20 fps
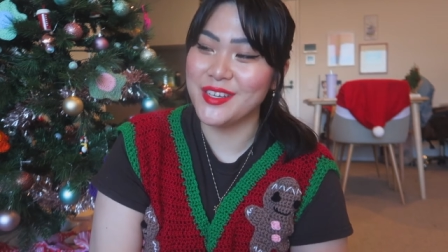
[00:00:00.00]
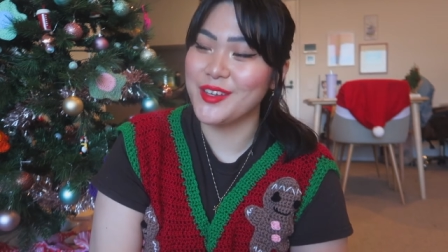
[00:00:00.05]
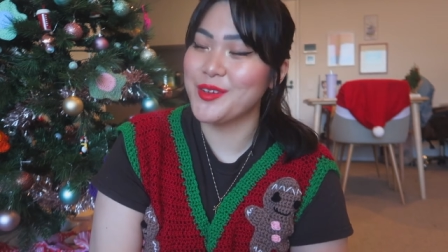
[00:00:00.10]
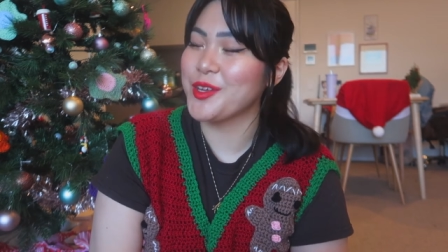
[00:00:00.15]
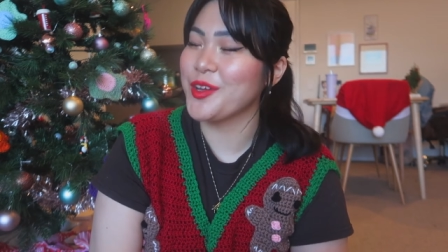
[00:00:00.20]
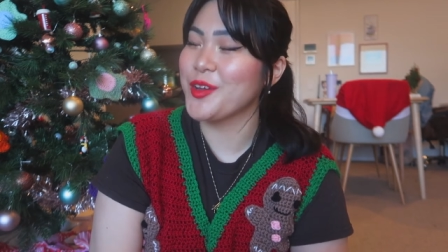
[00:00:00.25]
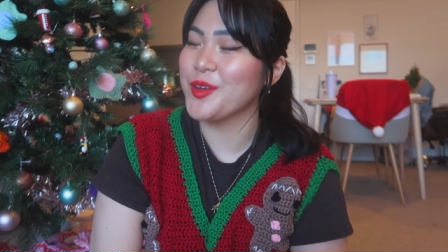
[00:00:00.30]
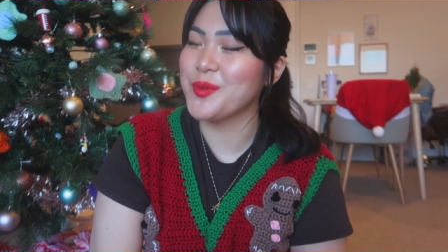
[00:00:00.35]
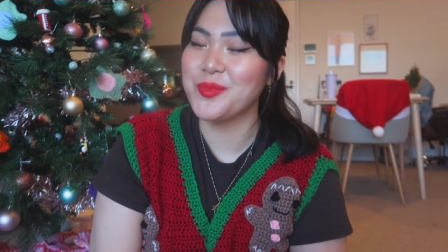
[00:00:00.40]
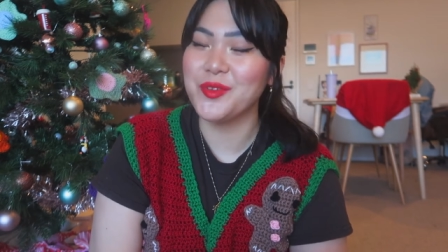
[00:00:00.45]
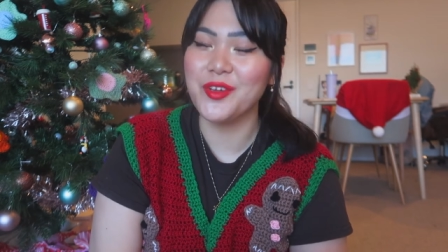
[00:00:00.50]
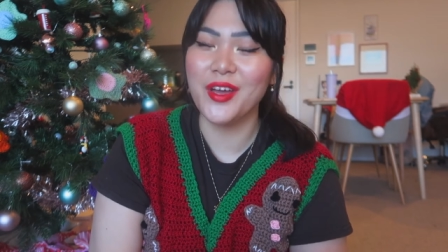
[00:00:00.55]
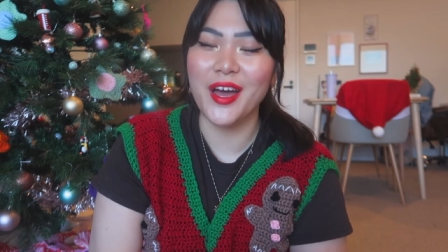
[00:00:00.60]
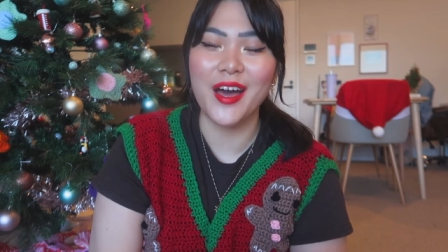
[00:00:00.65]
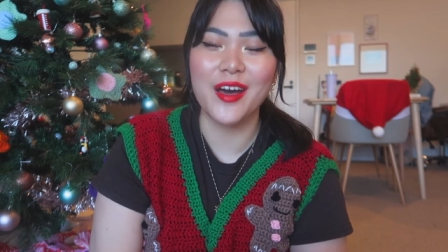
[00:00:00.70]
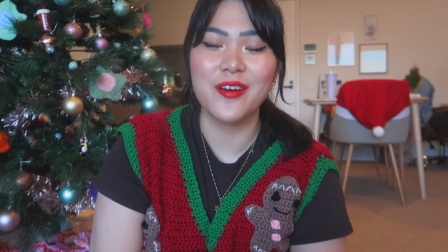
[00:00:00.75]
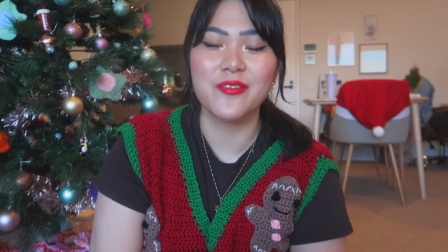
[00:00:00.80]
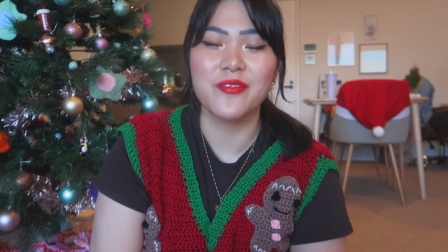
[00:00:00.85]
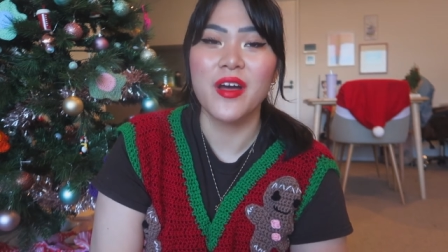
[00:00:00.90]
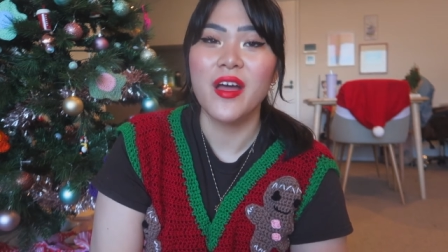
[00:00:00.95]
I hope you
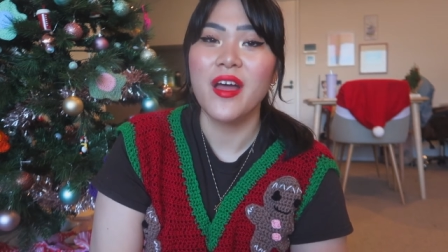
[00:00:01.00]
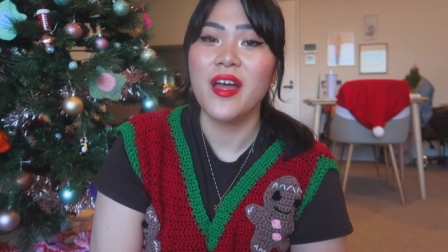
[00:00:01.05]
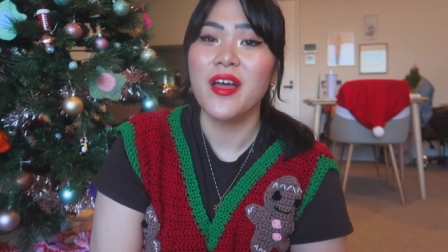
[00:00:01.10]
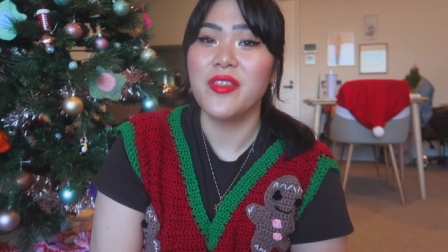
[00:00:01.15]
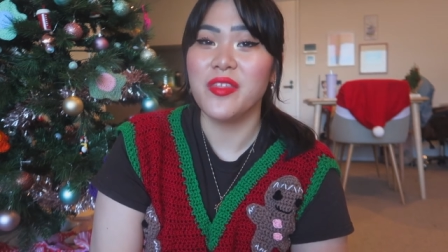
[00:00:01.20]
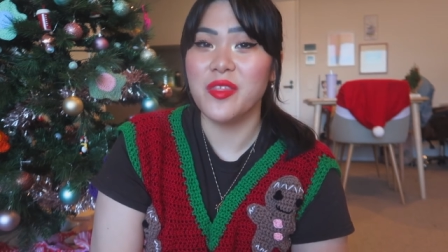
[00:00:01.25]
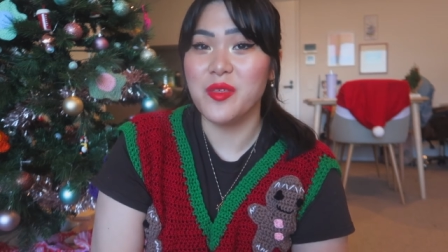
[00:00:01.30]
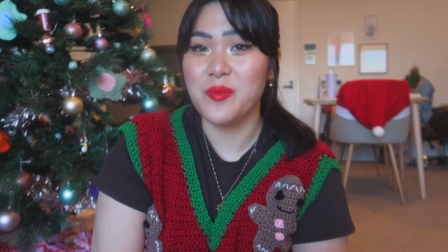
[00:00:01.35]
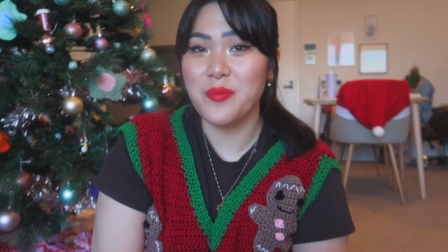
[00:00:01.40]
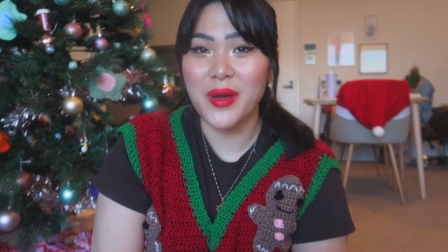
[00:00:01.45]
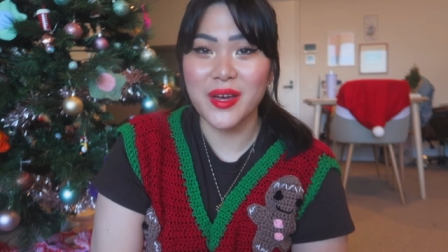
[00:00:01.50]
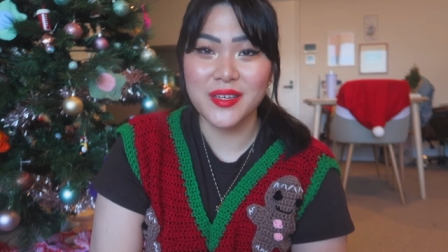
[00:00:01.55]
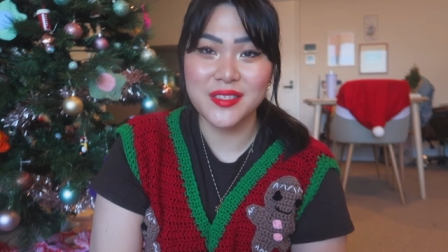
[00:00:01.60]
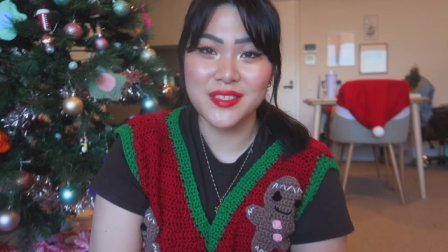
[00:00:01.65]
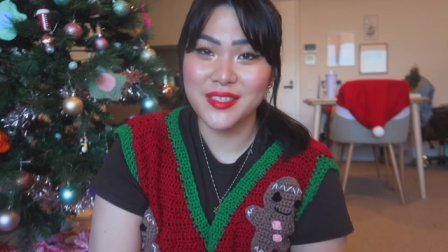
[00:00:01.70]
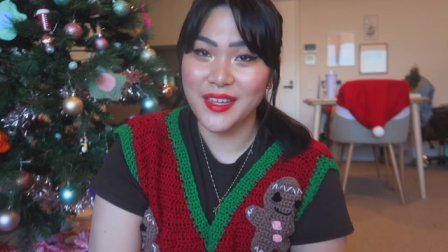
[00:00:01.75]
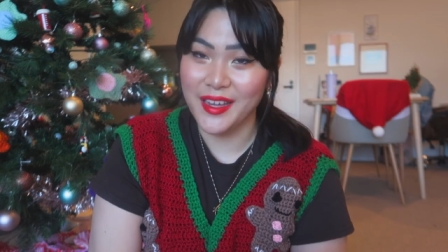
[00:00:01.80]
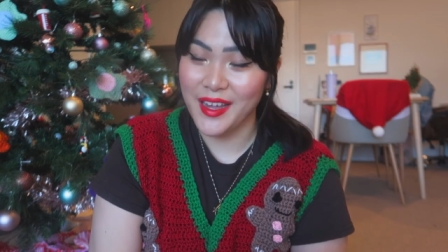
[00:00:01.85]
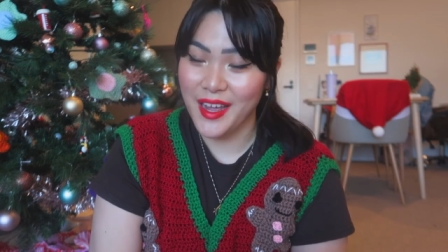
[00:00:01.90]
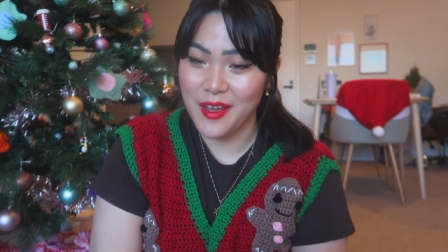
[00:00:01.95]
have the
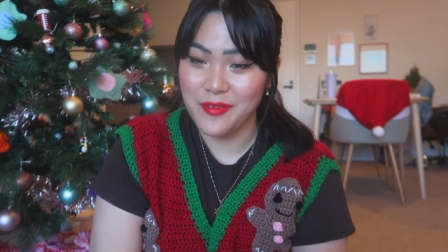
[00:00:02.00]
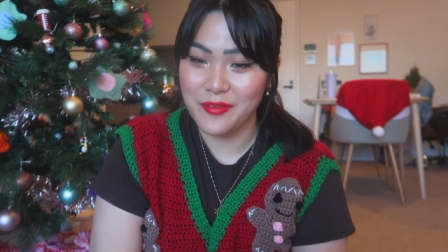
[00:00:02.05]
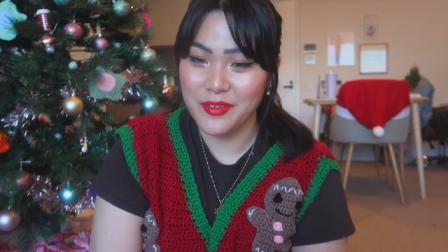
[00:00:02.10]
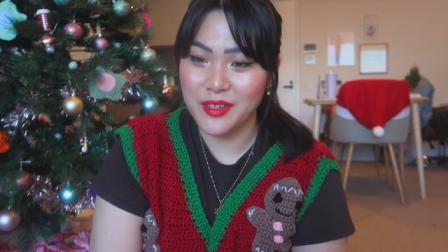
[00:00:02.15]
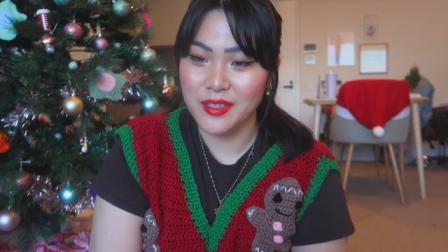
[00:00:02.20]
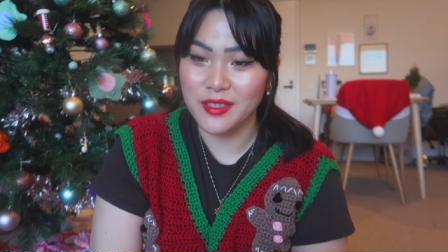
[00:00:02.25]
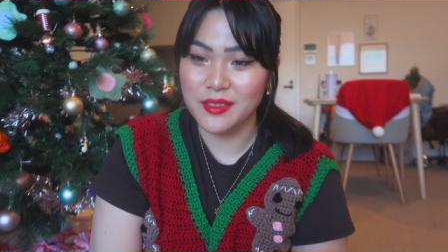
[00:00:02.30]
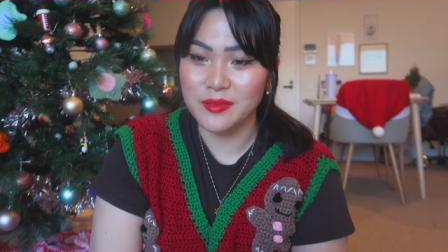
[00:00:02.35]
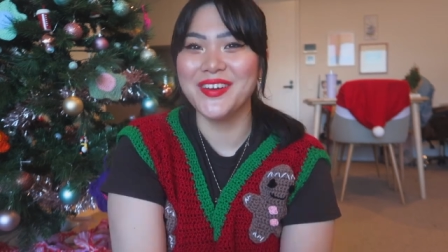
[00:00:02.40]
best day ever.